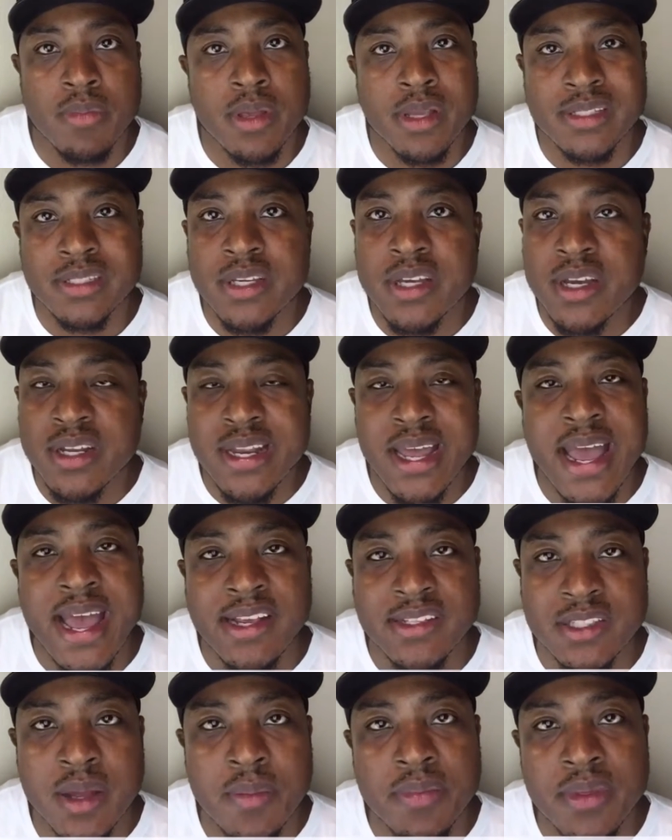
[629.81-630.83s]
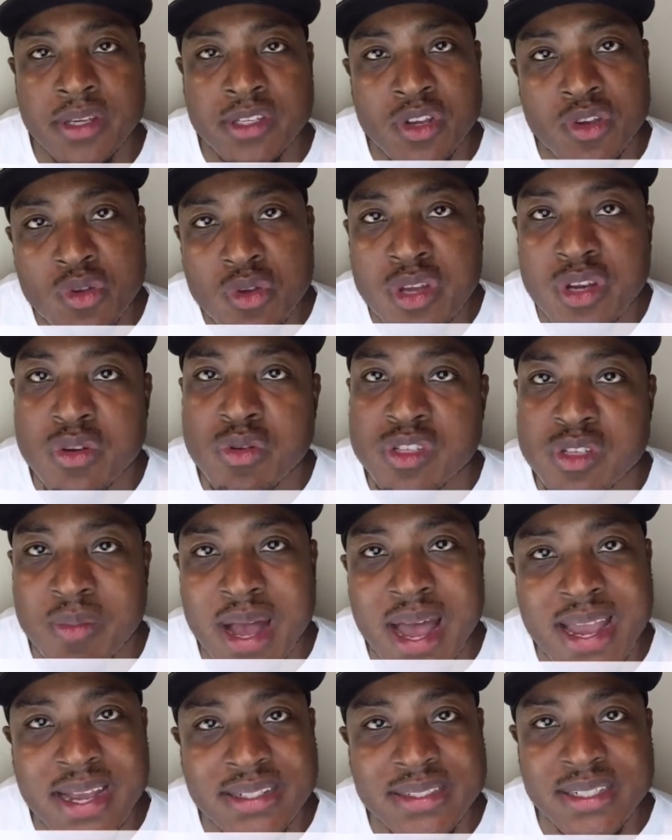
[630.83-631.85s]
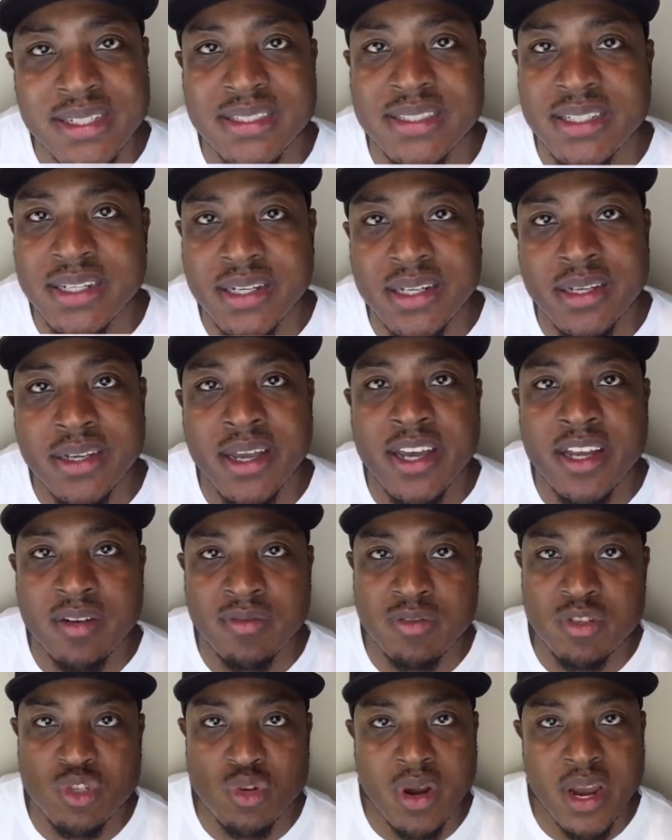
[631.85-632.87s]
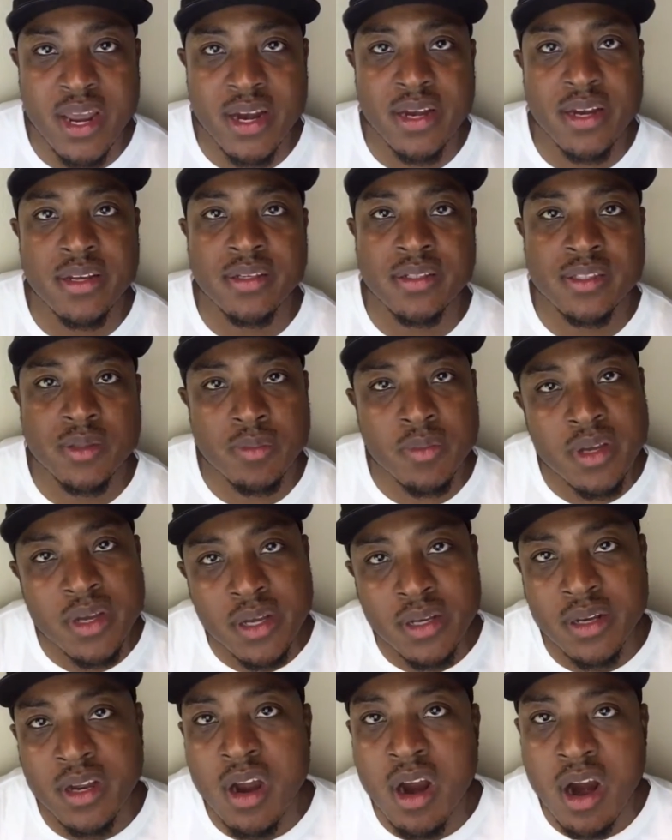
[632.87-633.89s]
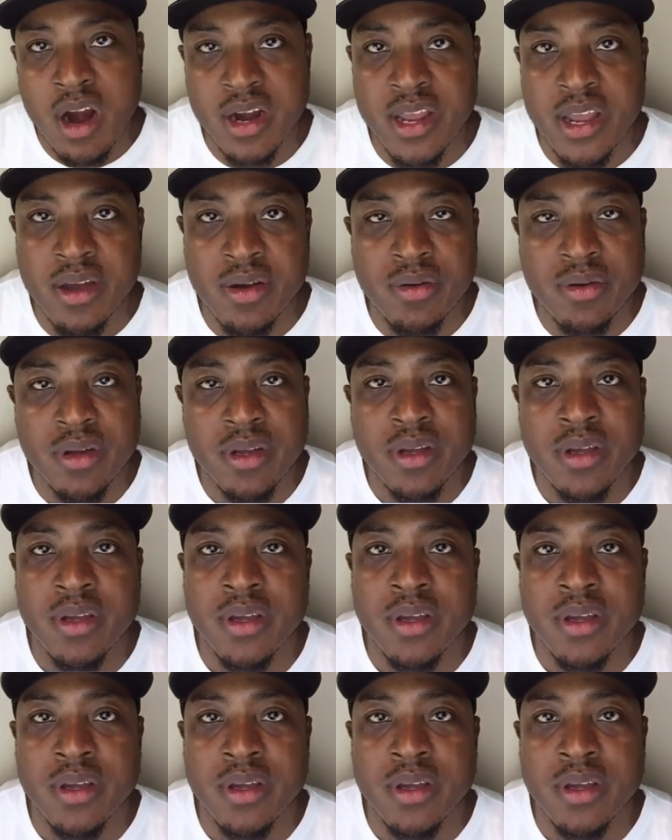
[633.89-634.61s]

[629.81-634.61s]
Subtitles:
It's good to have something so you can do some high intensity interval training, some good cardio.